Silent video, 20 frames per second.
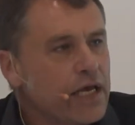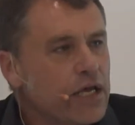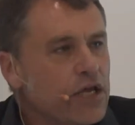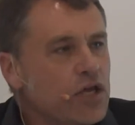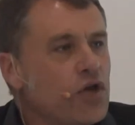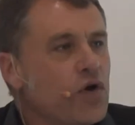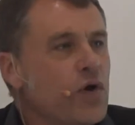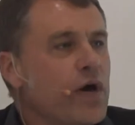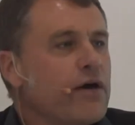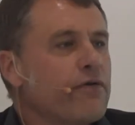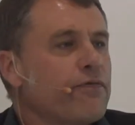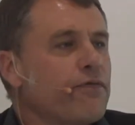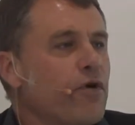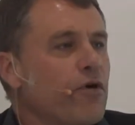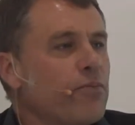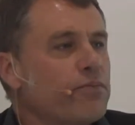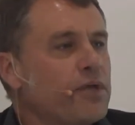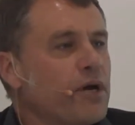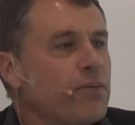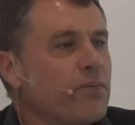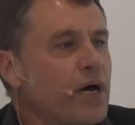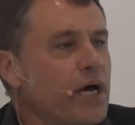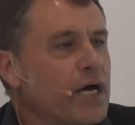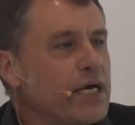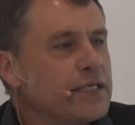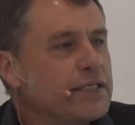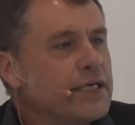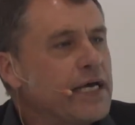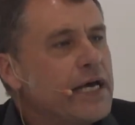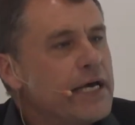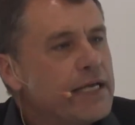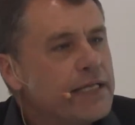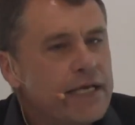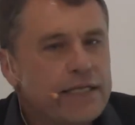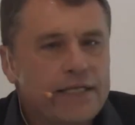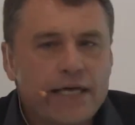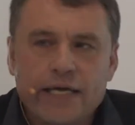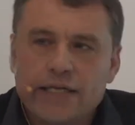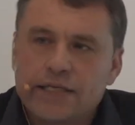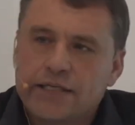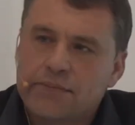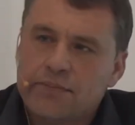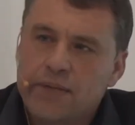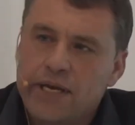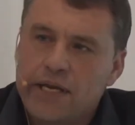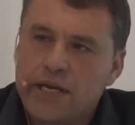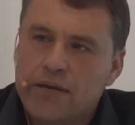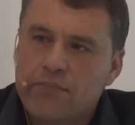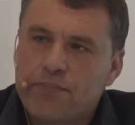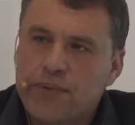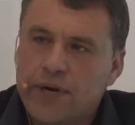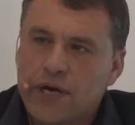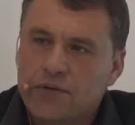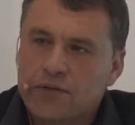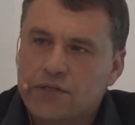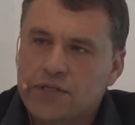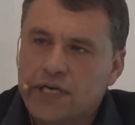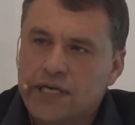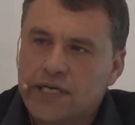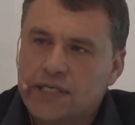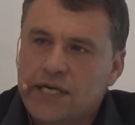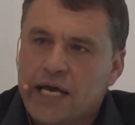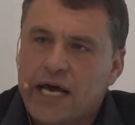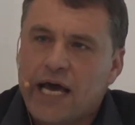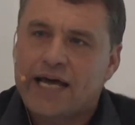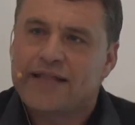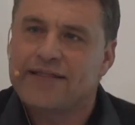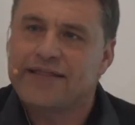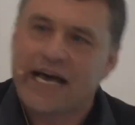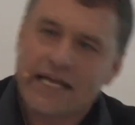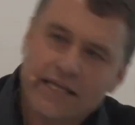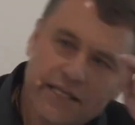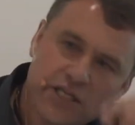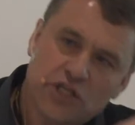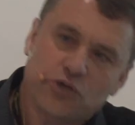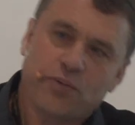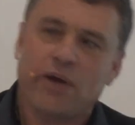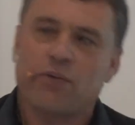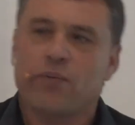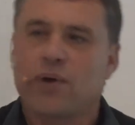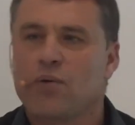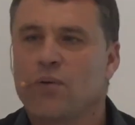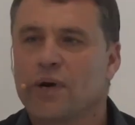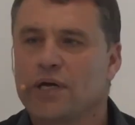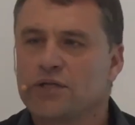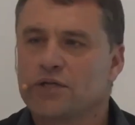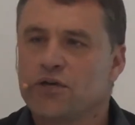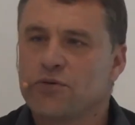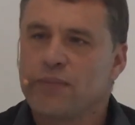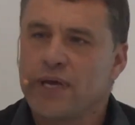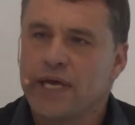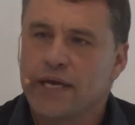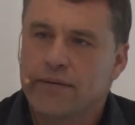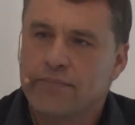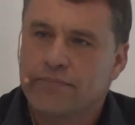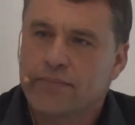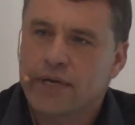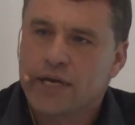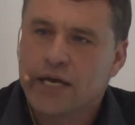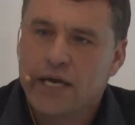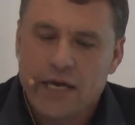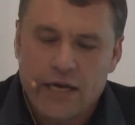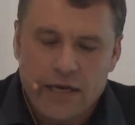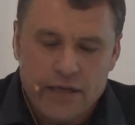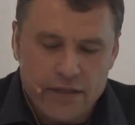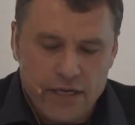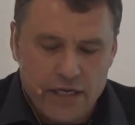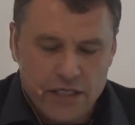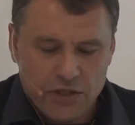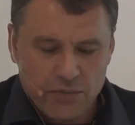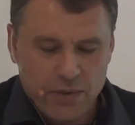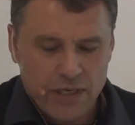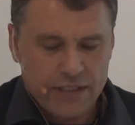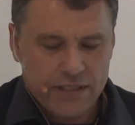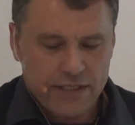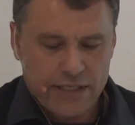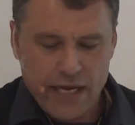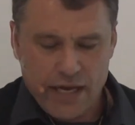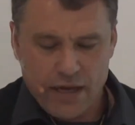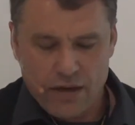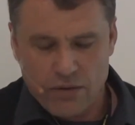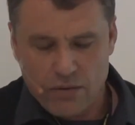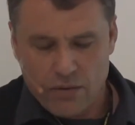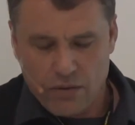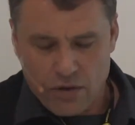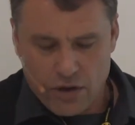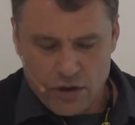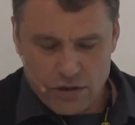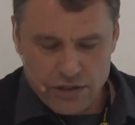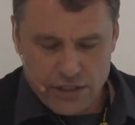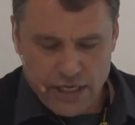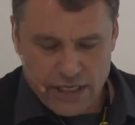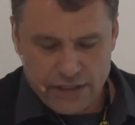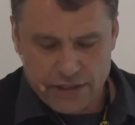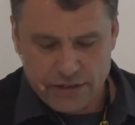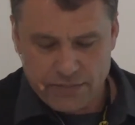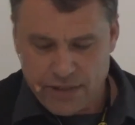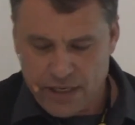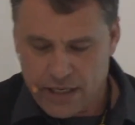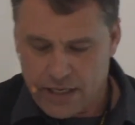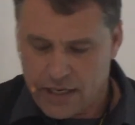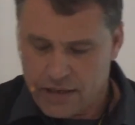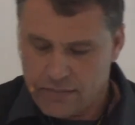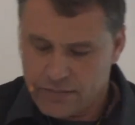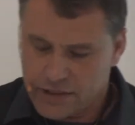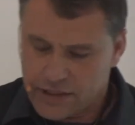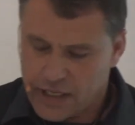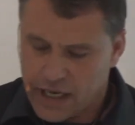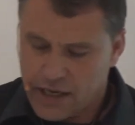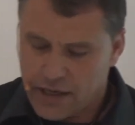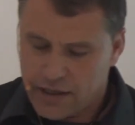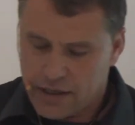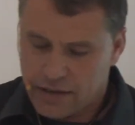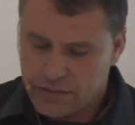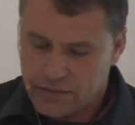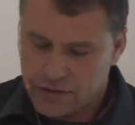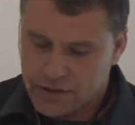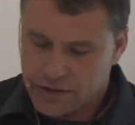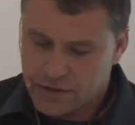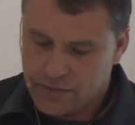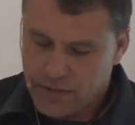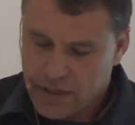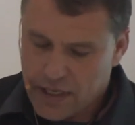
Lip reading: you have optimized the dense medium process. And that is where we want to be. This was now on dense medium cyclones.